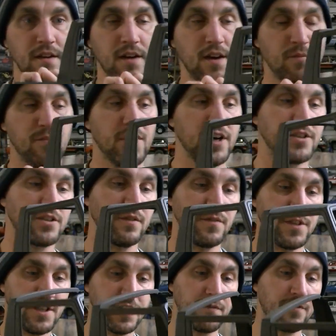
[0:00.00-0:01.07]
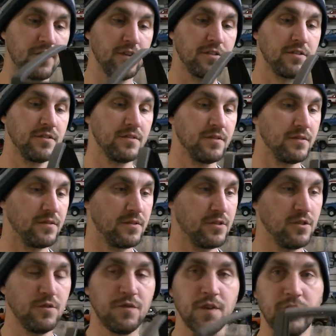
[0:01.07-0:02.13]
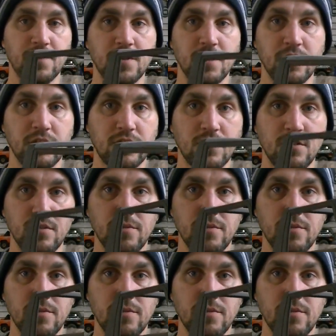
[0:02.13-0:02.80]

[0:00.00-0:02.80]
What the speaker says: a bunch of different 252